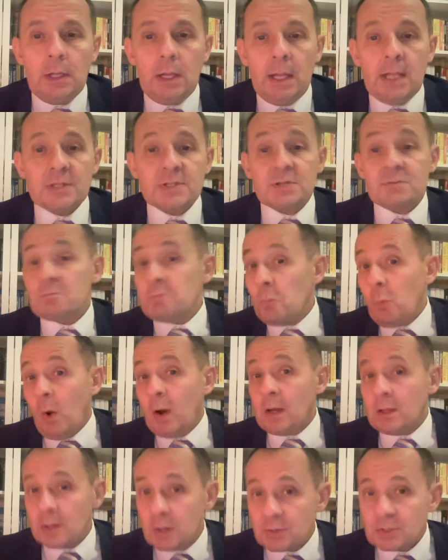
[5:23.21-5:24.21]
It's
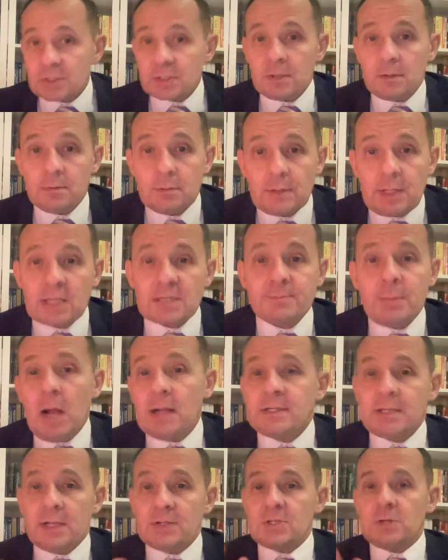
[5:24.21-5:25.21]
one of those two. That's my take.